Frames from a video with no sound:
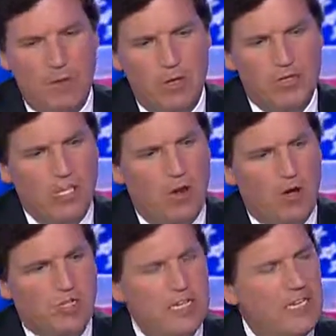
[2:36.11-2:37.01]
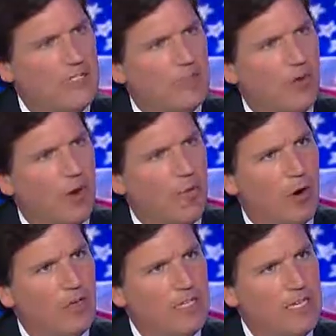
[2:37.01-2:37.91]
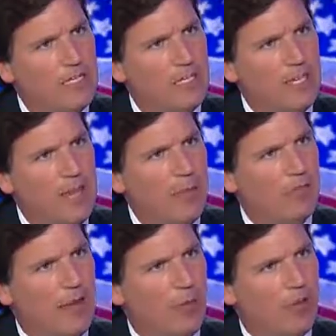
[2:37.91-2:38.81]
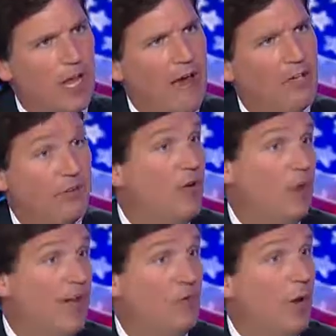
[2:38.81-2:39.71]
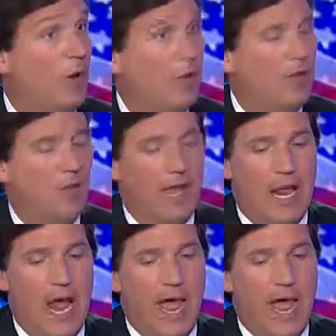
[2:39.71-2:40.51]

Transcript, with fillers: You said RT is a problem. RT is a cable network. Now, it's a very left-wing one, by the way. No, no,